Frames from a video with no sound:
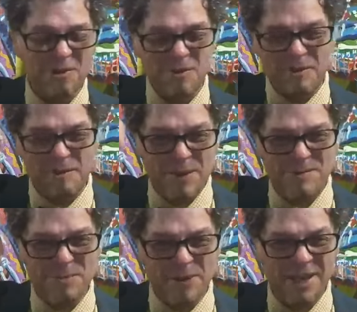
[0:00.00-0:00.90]
Or my
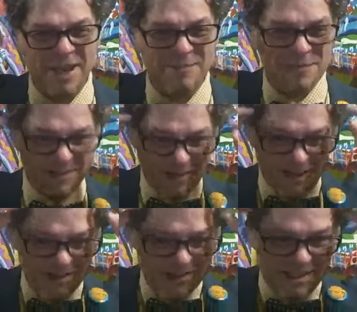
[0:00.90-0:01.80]
baseball caps, the
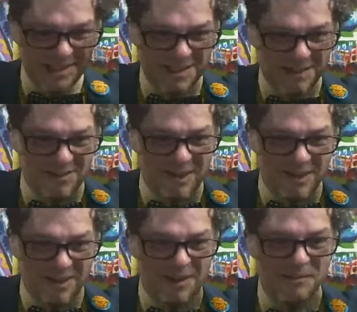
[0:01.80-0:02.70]
hair sticks out like,